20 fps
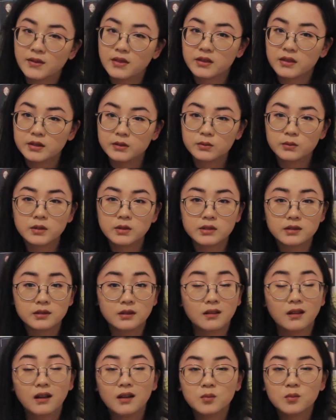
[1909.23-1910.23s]
this was a
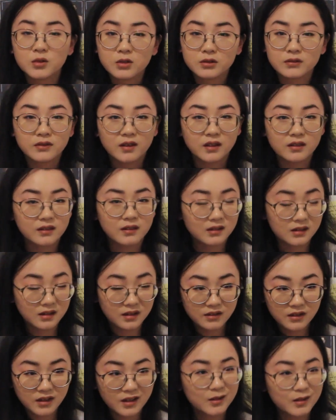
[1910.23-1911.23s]
lot more fun than I
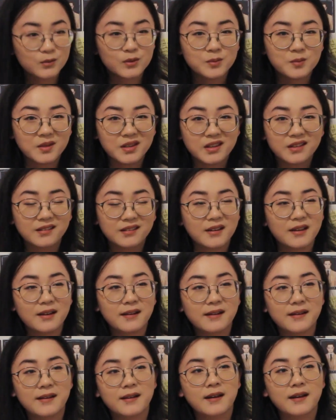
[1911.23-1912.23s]
thought it would be.
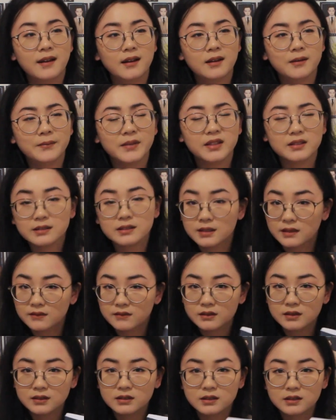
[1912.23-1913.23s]
It's
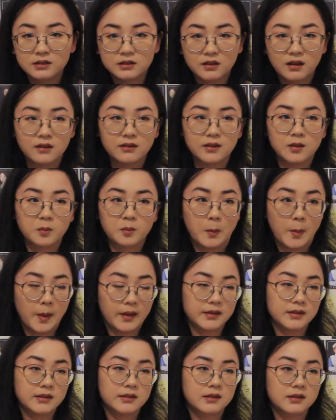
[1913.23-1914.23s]
definitely not the
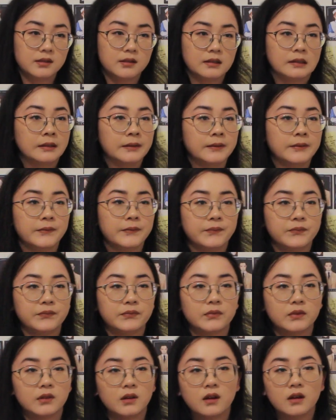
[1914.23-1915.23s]
best
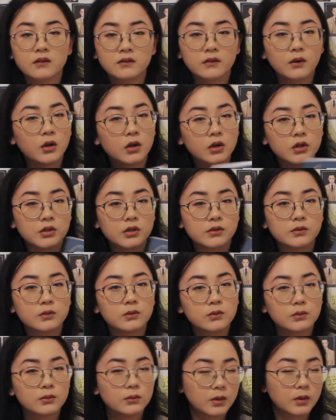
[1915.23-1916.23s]
of her
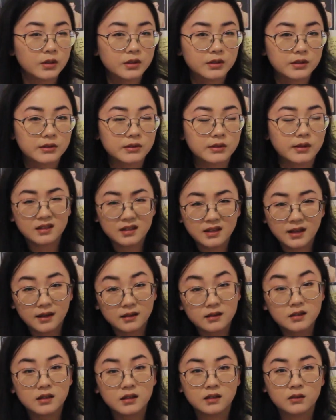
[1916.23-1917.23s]
works. The
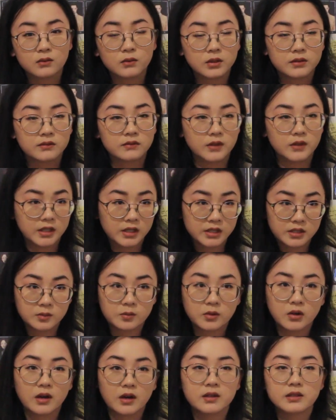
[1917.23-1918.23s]
ending was very
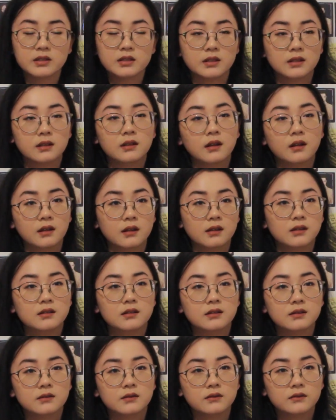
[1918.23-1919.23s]
surprising
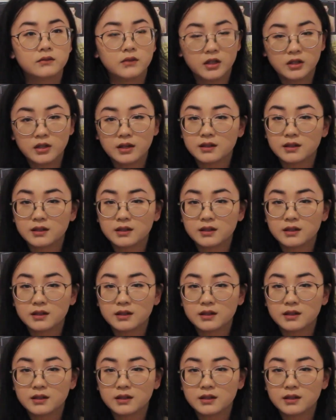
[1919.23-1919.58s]
and very